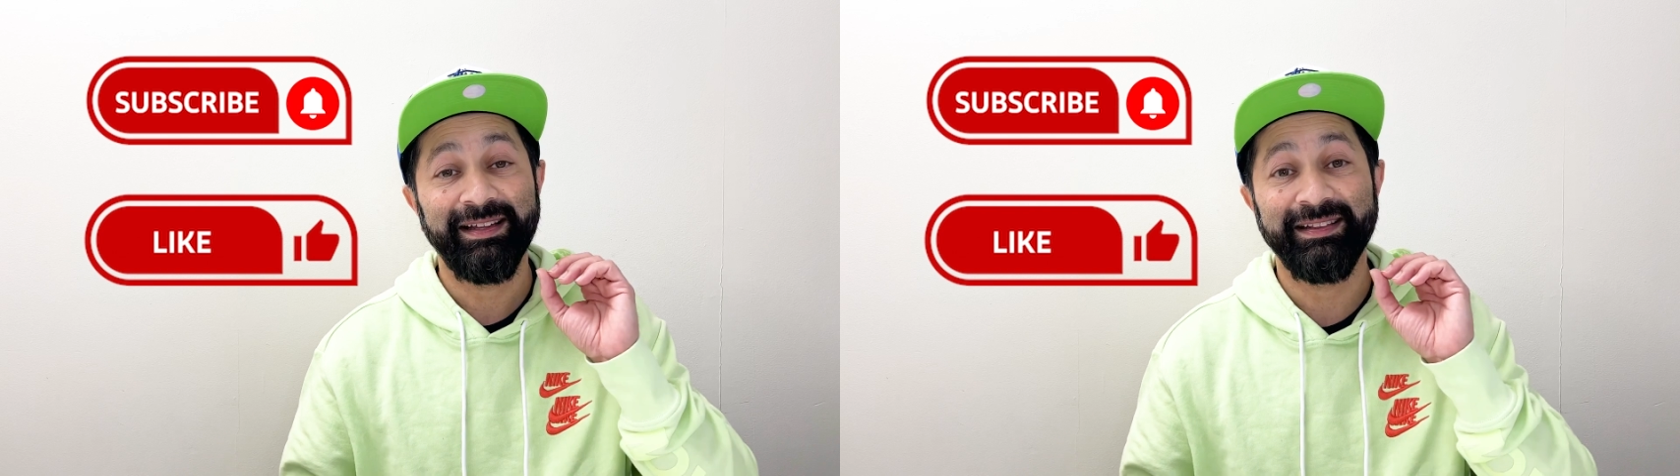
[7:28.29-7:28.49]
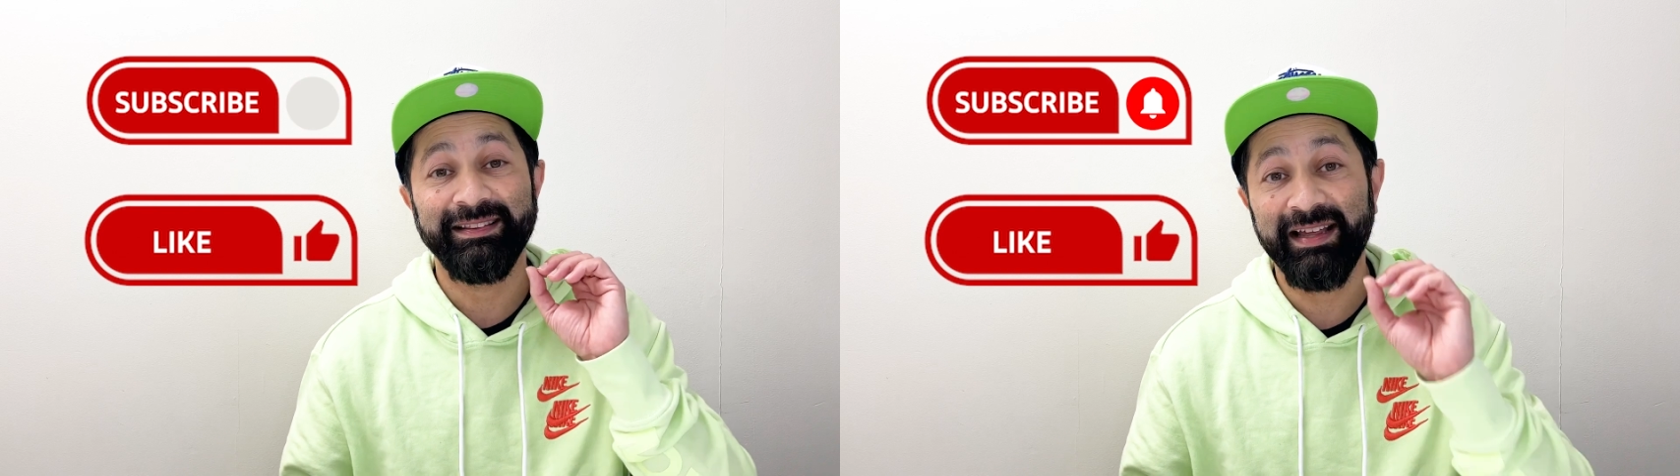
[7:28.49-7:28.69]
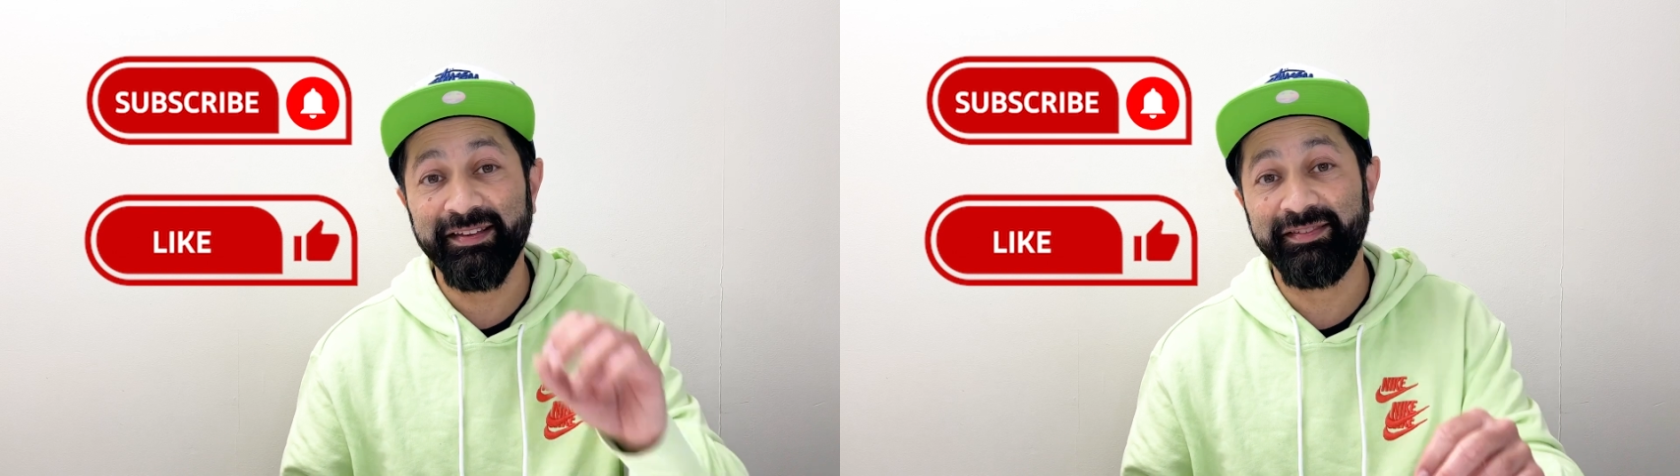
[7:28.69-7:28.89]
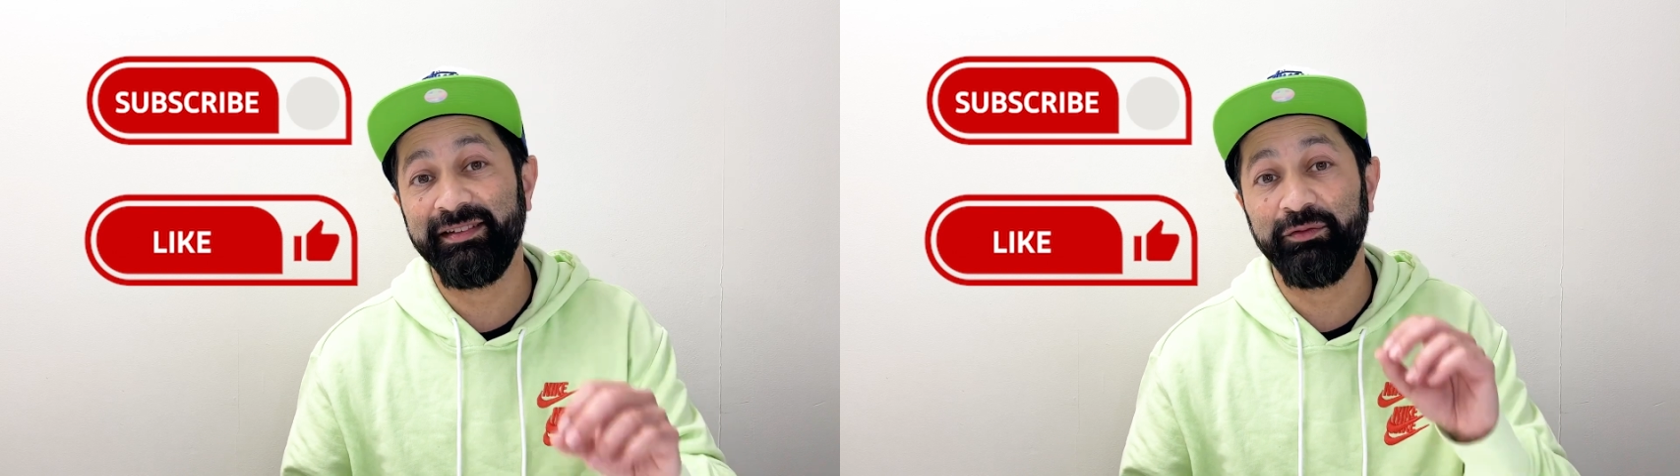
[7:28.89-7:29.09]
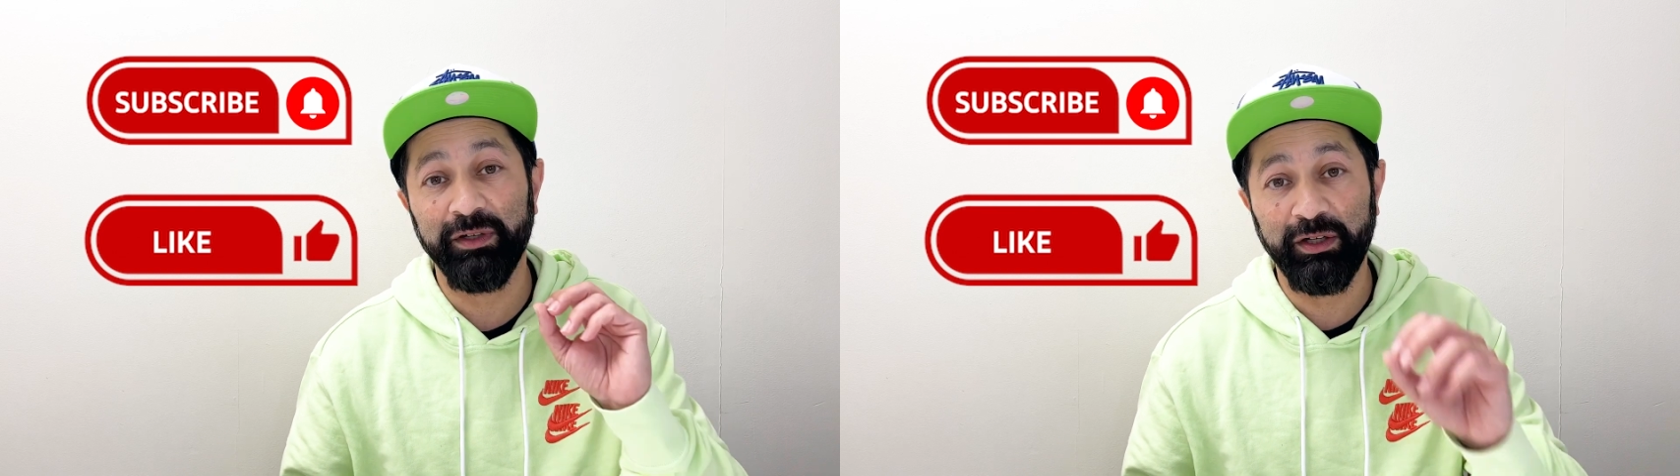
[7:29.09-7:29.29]

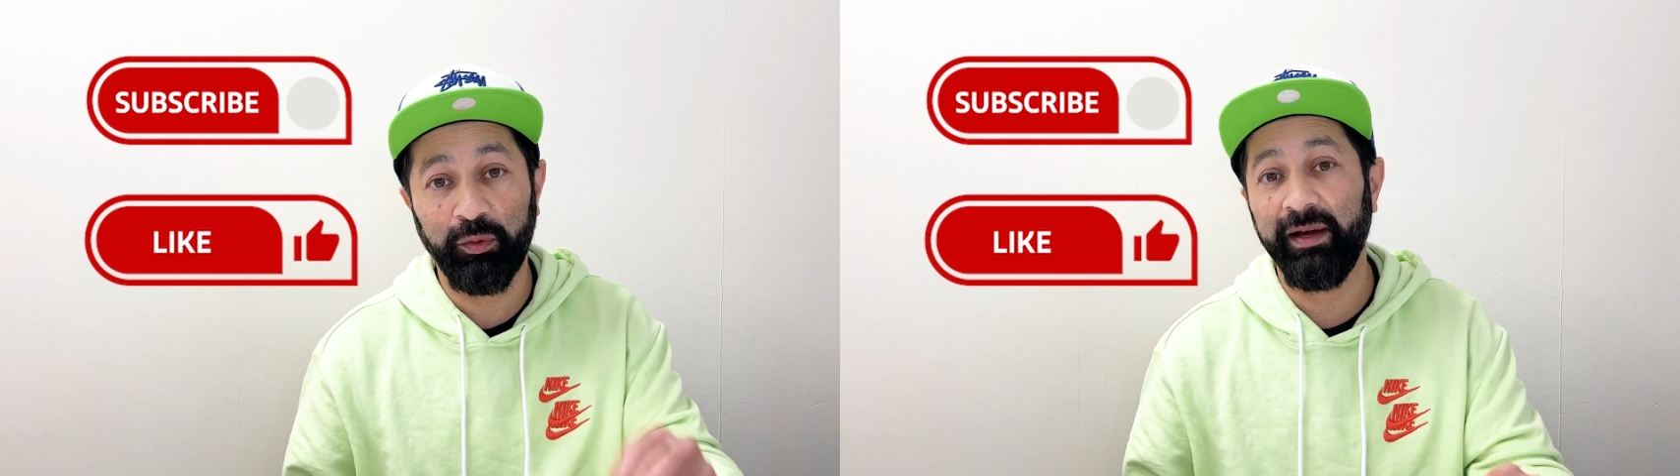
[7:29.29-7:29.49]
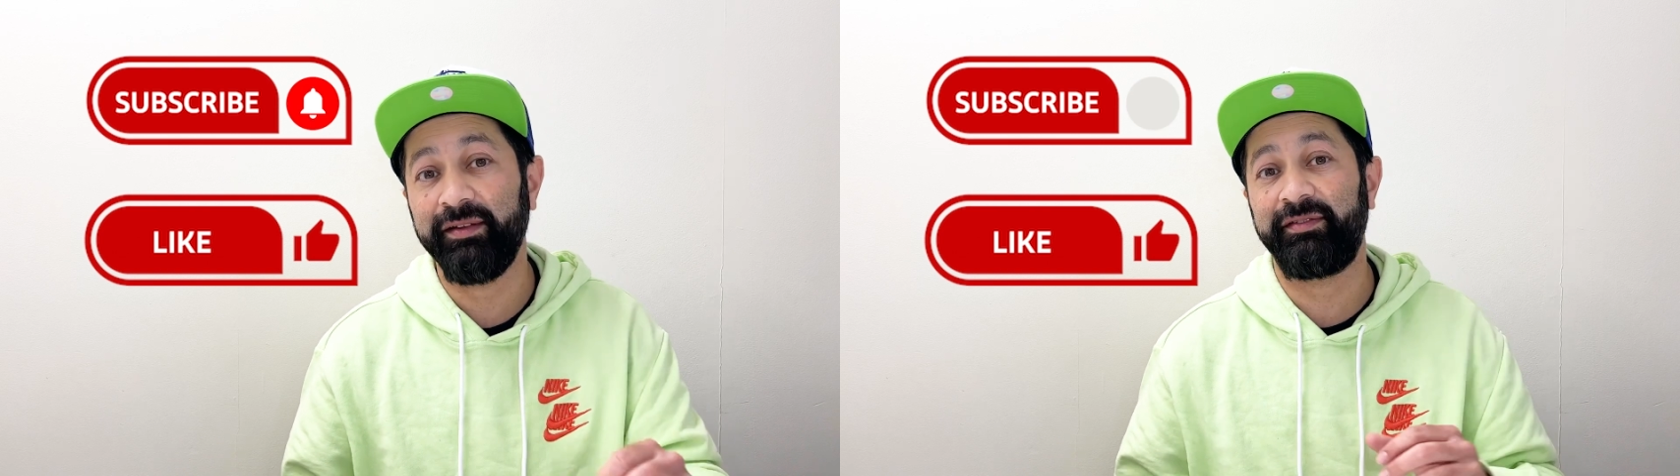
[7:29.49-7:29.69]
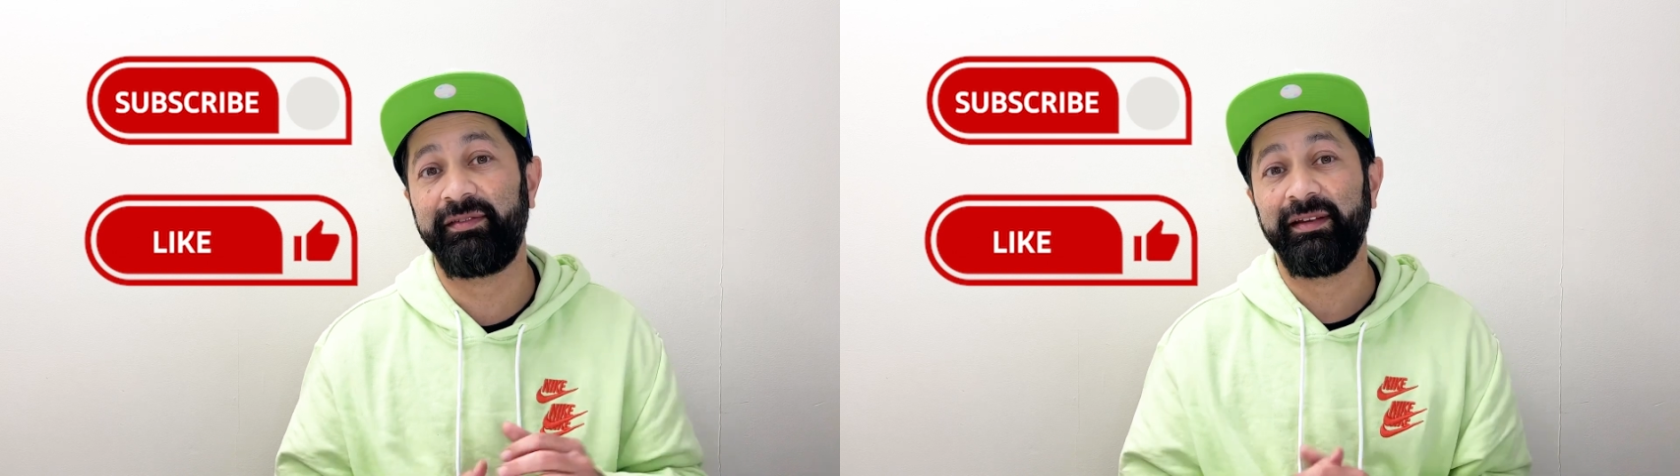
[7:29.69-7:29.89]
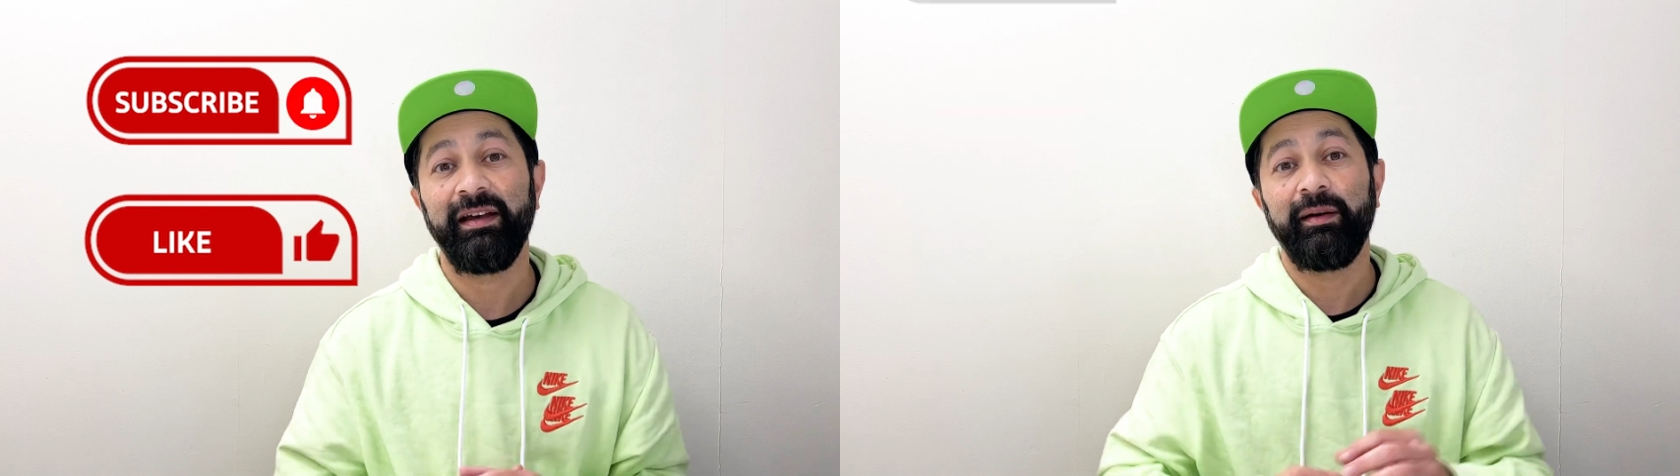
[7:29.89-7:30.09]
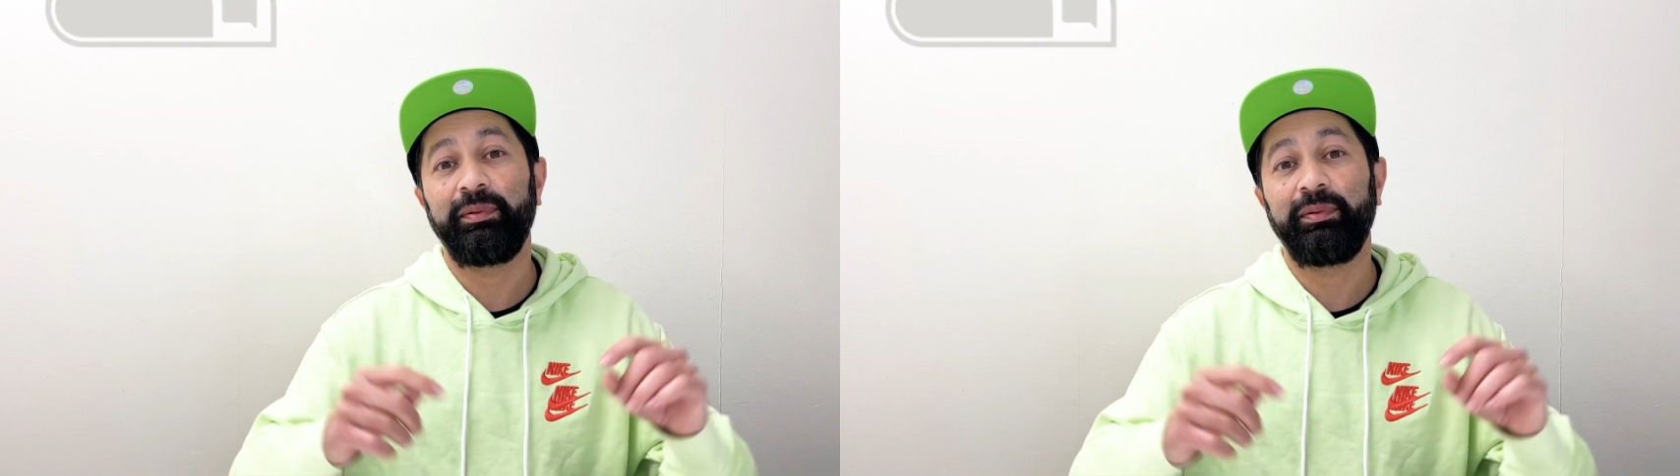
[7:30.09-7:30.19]
lesson requests,